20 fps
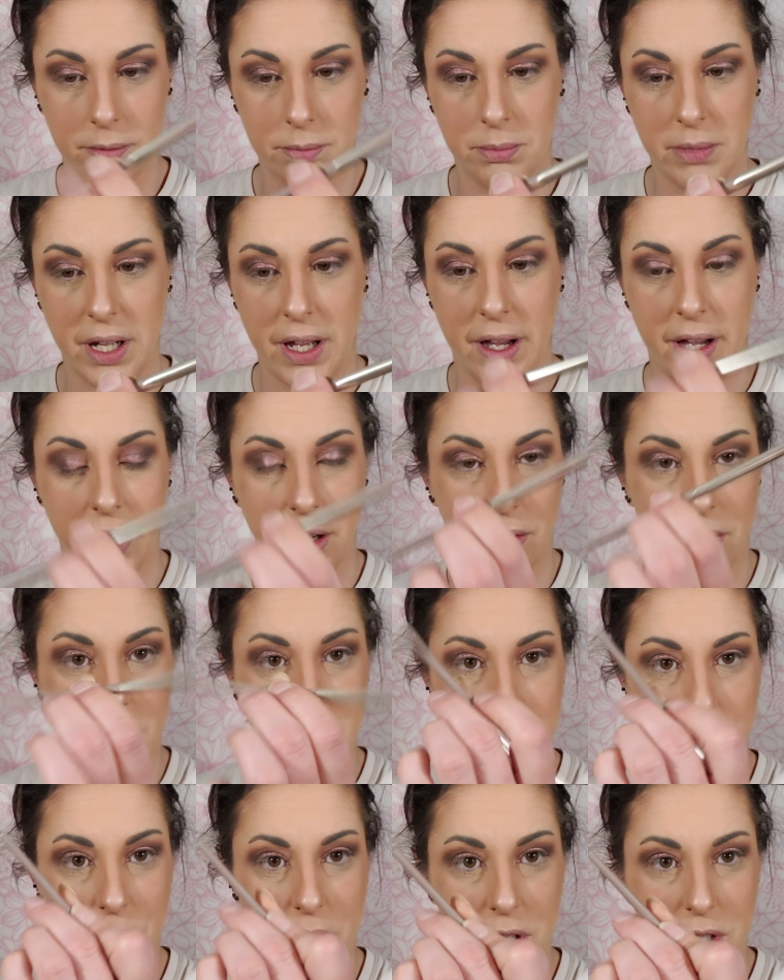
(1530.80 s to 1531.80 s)
my eye
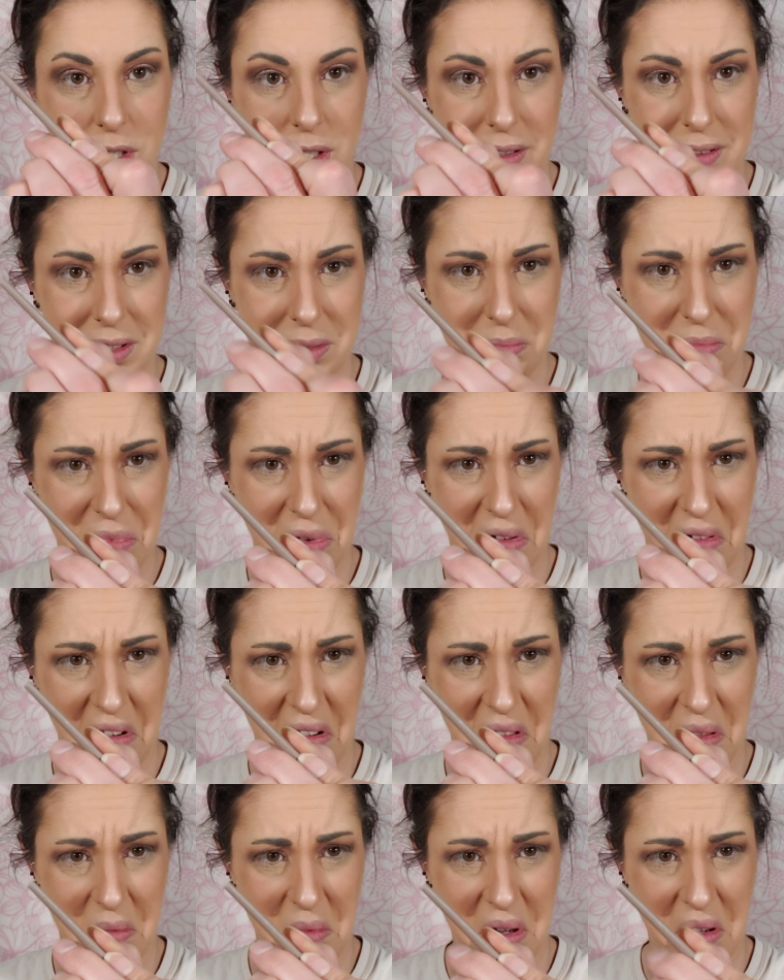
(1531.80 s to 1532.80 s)
crease brush, that's burned
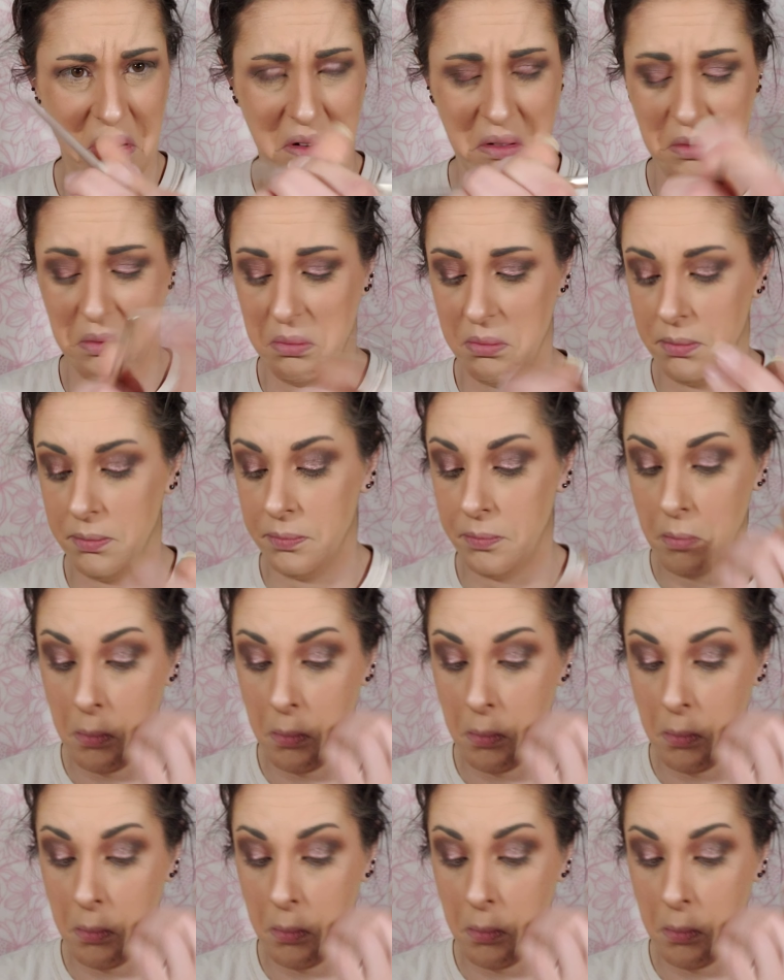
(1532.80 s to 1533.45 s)
to the bottom,